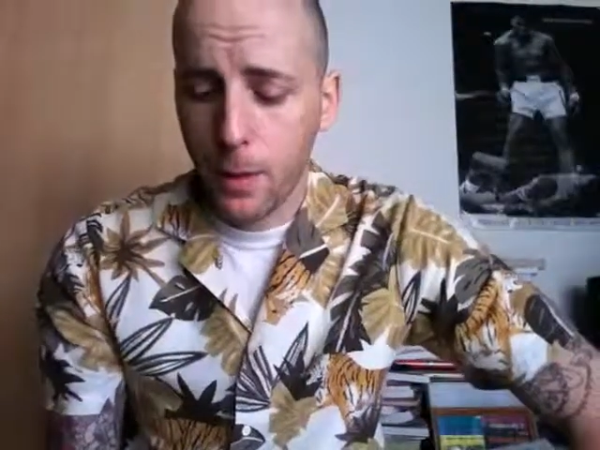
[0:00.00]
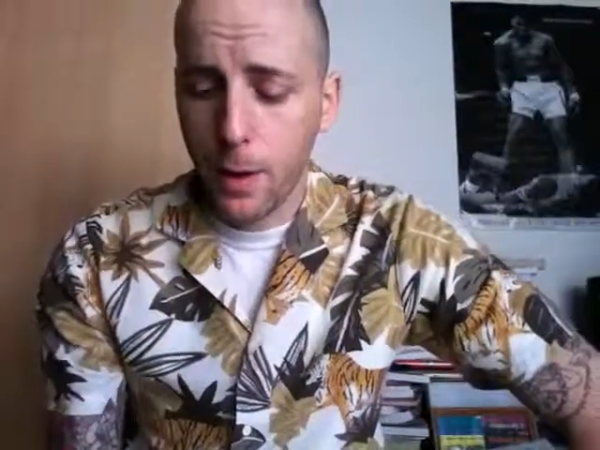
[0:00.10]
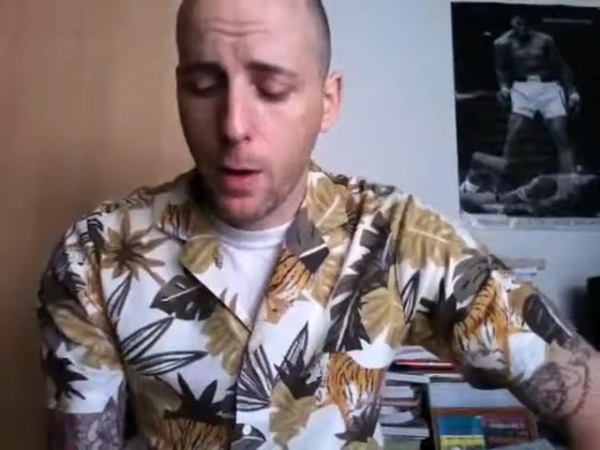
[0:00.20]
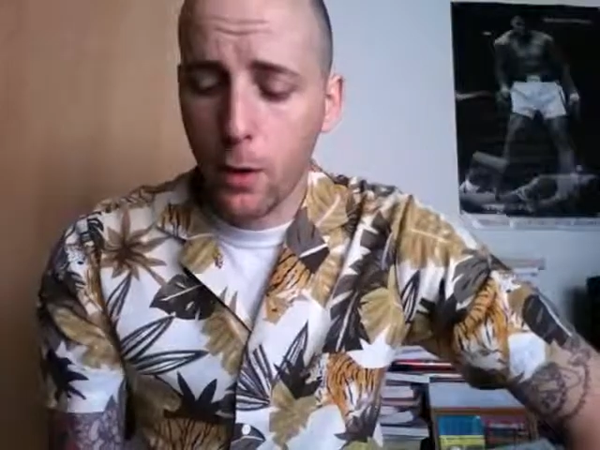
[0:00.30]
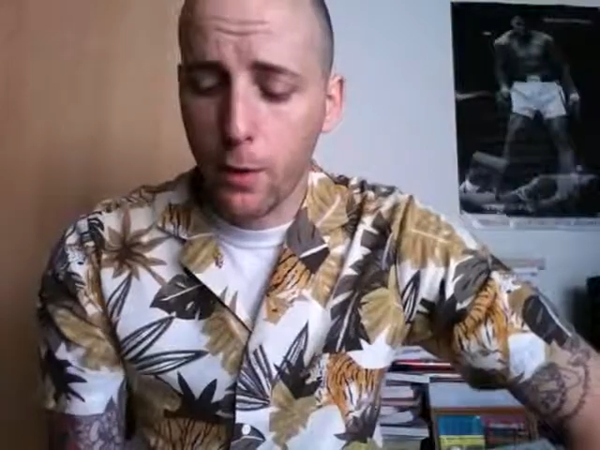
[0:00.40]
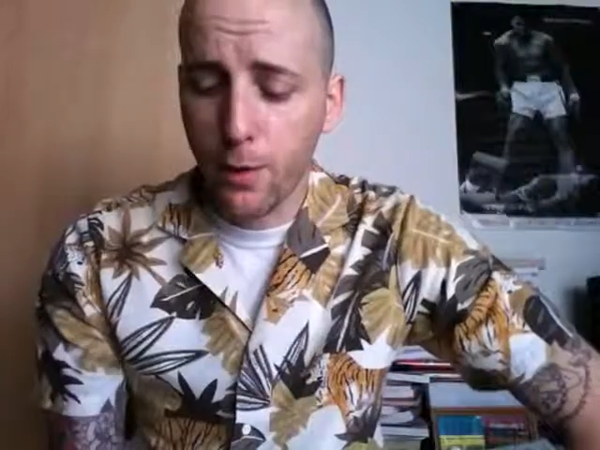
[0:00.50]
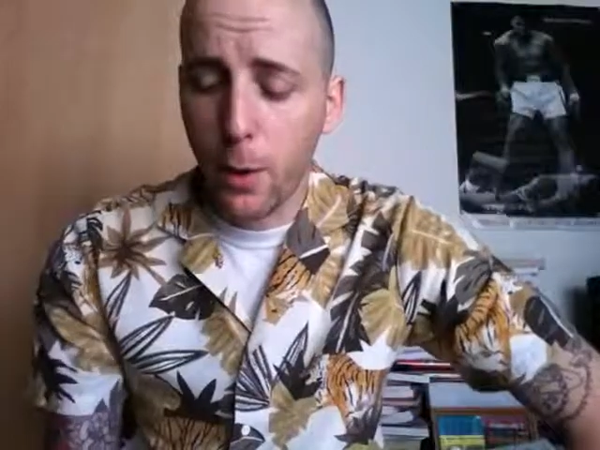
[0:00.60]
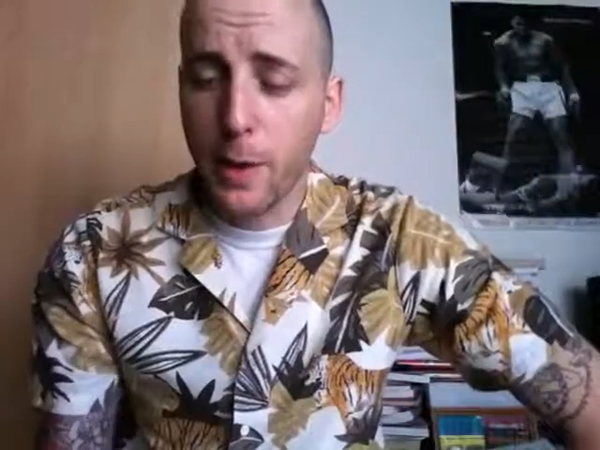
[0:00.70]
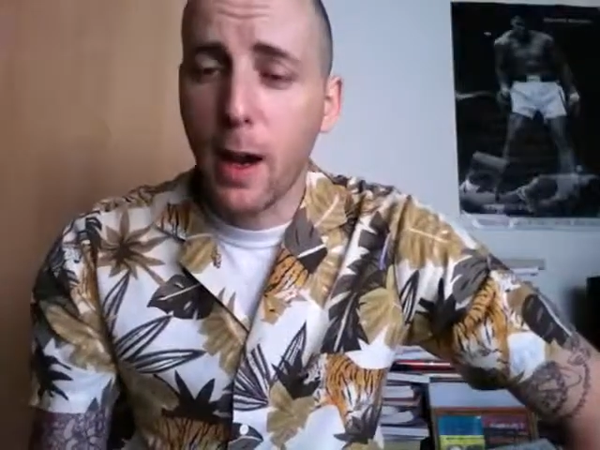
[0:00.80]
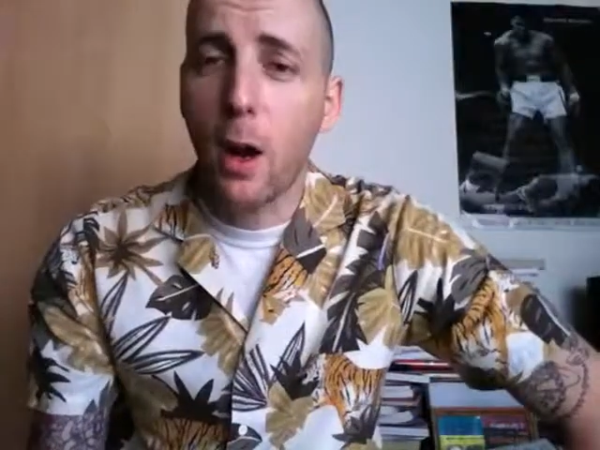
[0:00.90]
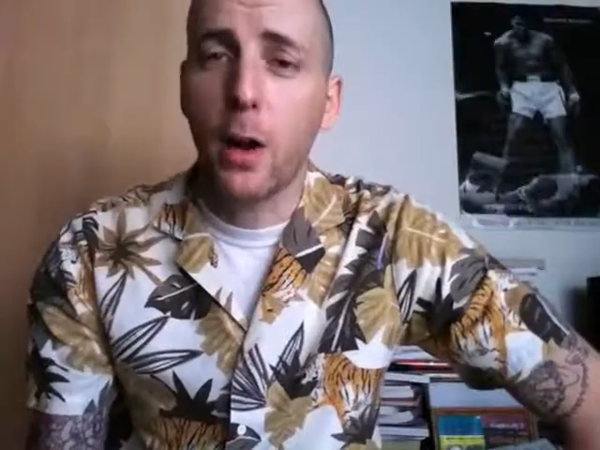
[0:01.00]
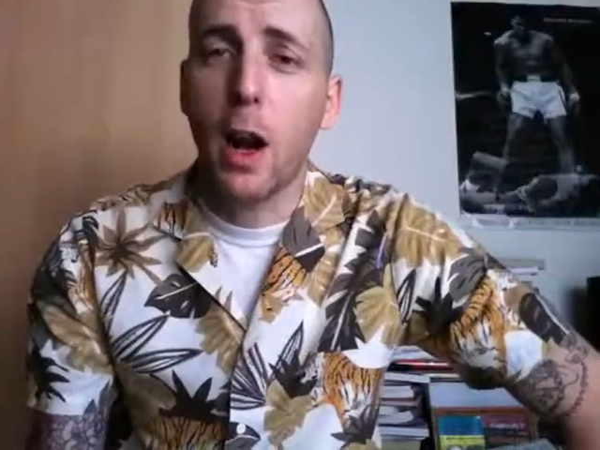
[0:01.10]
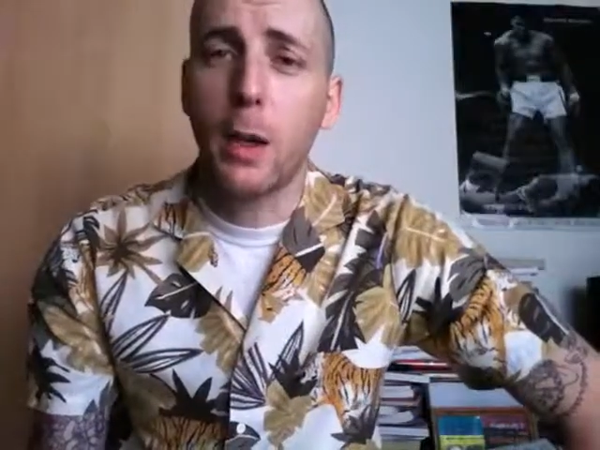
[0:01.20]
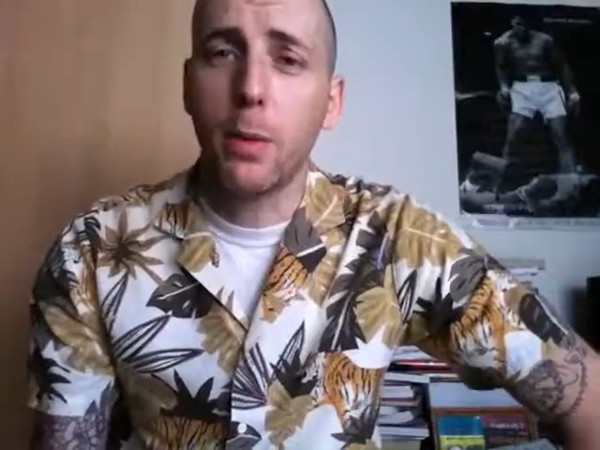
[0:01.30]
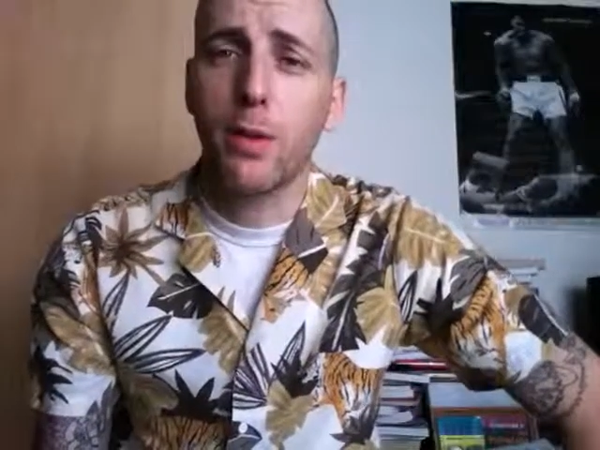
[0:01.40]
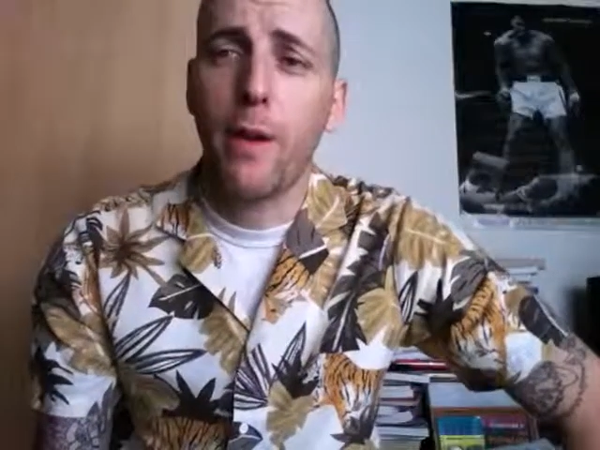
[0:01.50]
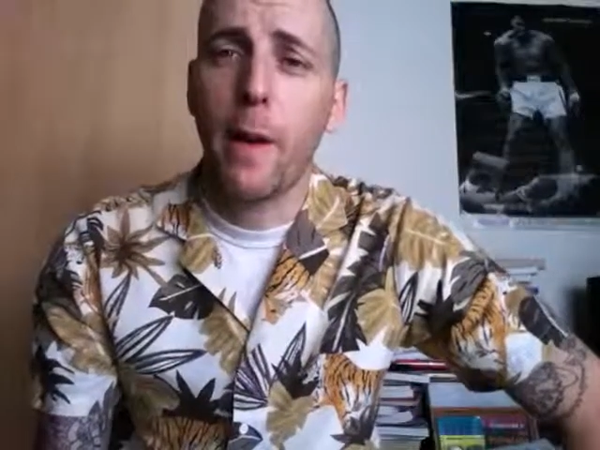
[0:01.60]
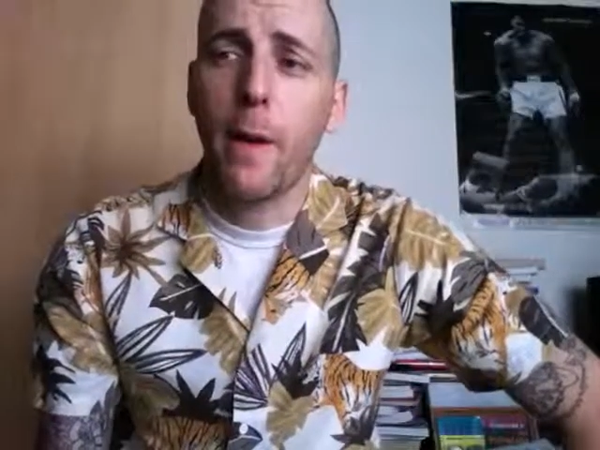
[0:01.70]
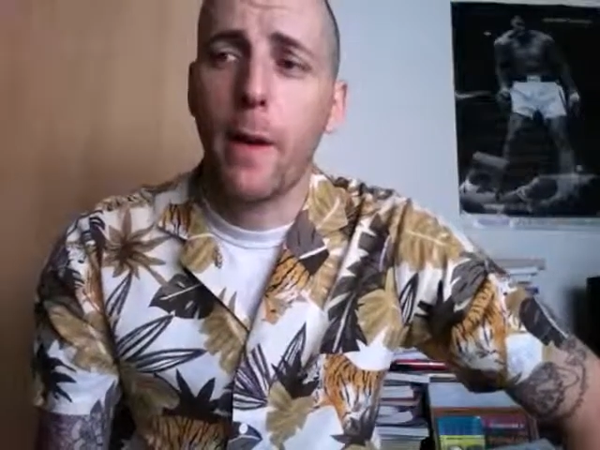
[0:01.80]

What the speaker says: and the